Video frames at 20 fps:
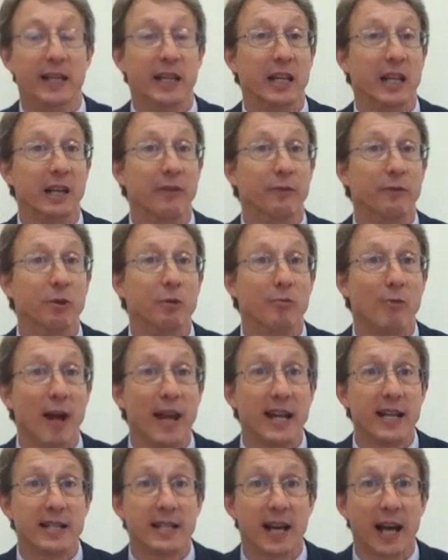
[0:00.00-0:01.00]
If you
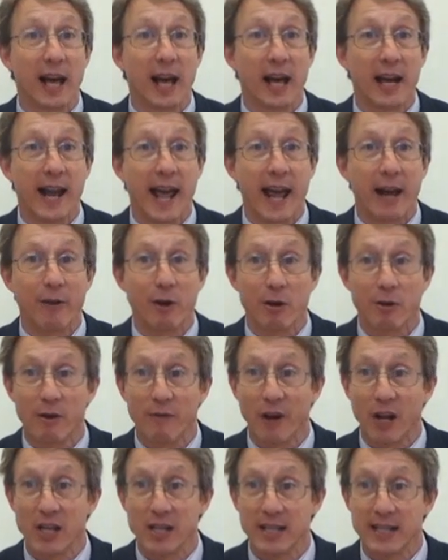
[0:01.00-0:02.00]
rate an area of
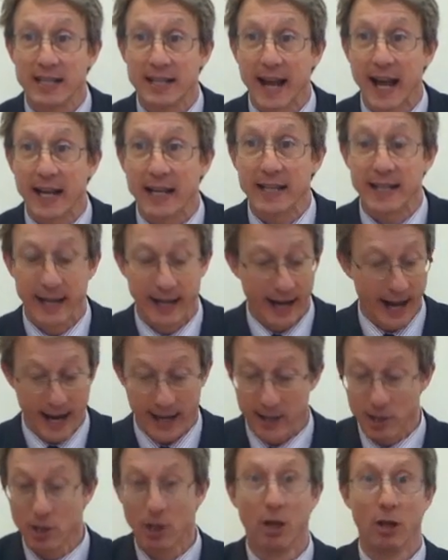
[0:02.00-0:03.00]
understanding
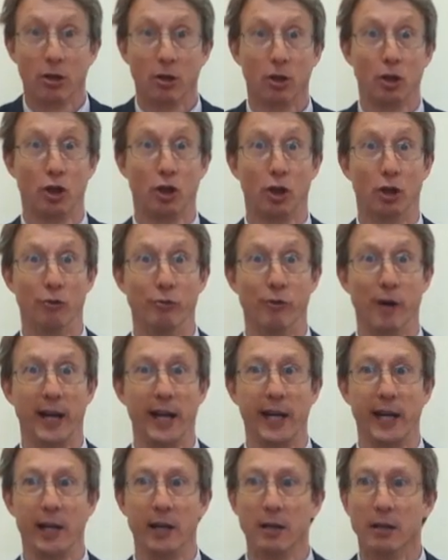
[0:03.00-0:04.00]
as
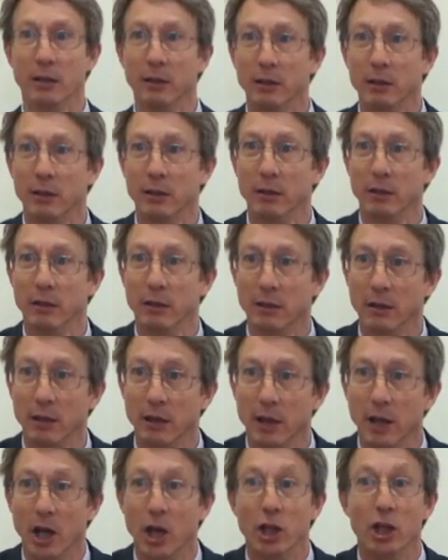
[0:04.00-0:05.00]
green,
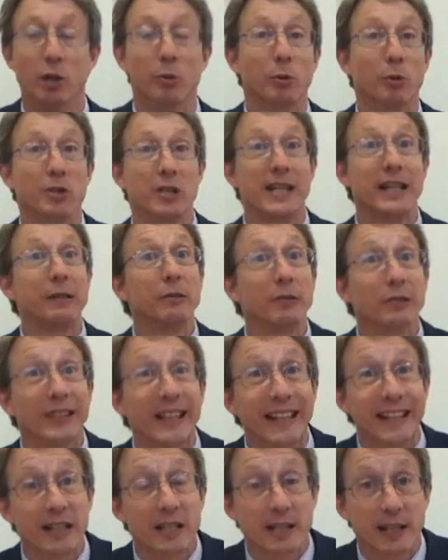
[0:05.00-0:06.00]
you will still
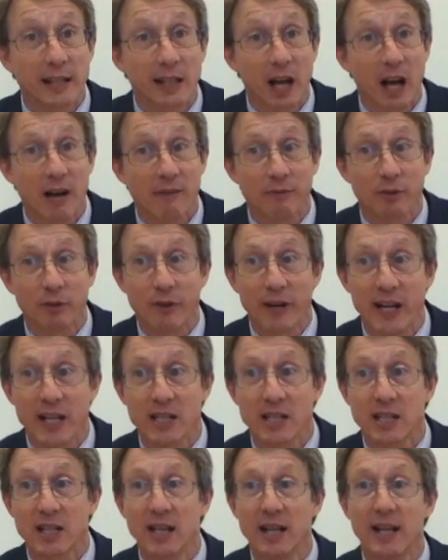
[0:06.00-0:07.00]
need to cover
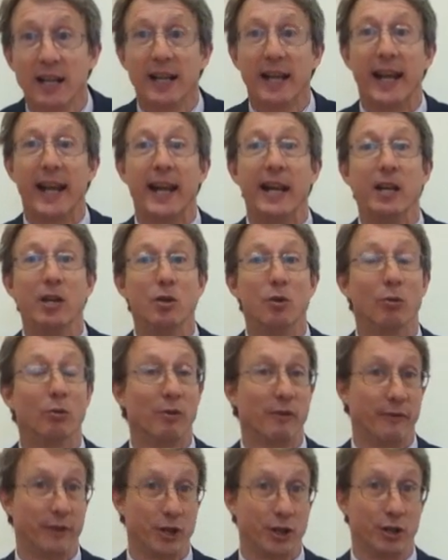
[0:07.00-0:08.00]
it in your
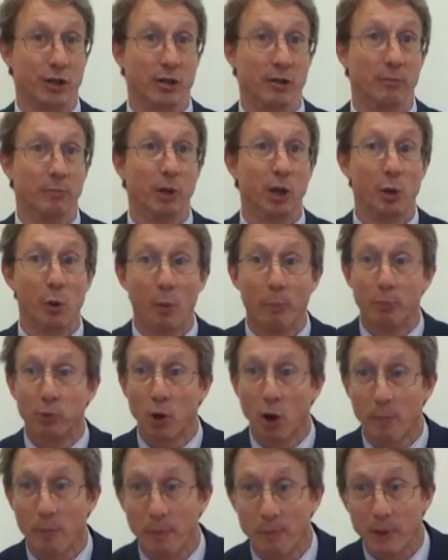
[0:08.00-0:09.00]
revision, but you're
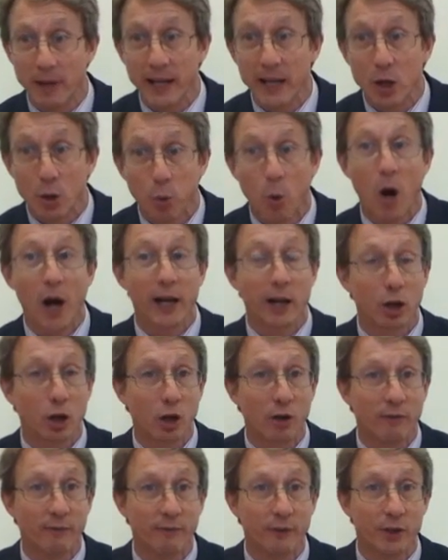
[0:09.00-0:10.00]
probably quite
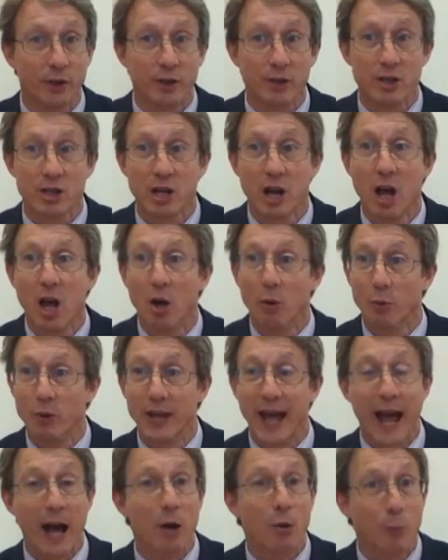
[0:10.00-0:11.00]
confident with
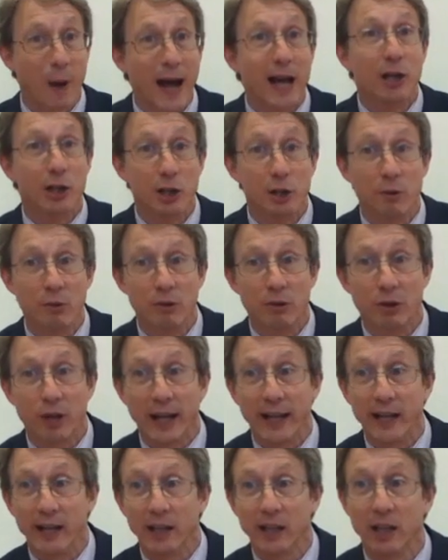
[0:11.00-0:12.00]
how well you
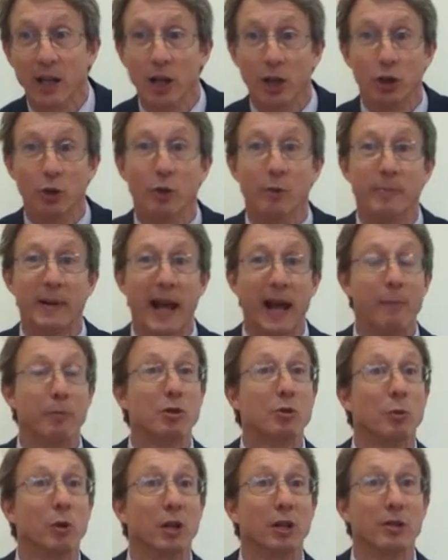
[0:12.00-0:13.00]
think you'd be able
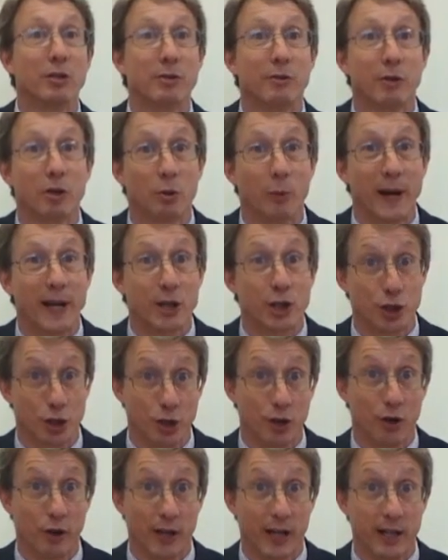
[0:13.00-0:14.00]
to answer a question
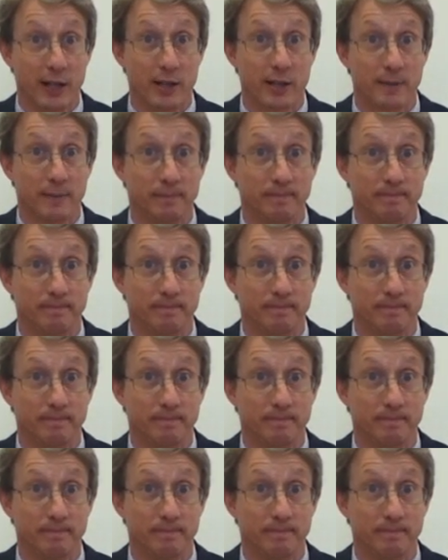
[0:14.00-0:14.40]
on it.